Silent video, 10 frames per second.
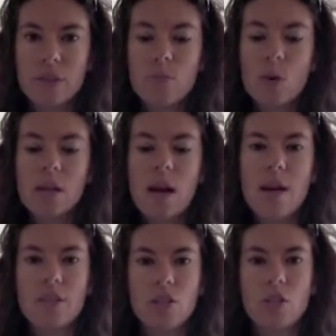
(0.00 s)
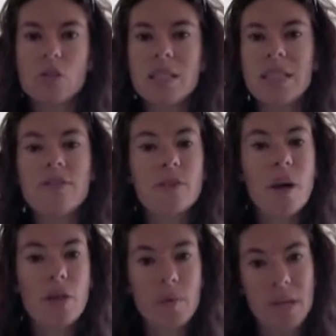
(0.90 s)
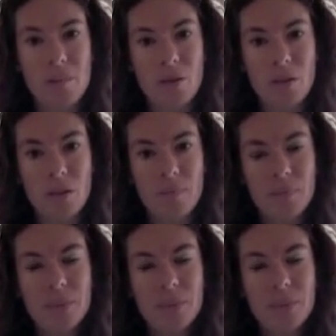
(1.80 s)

the more love that you'll receive from other people,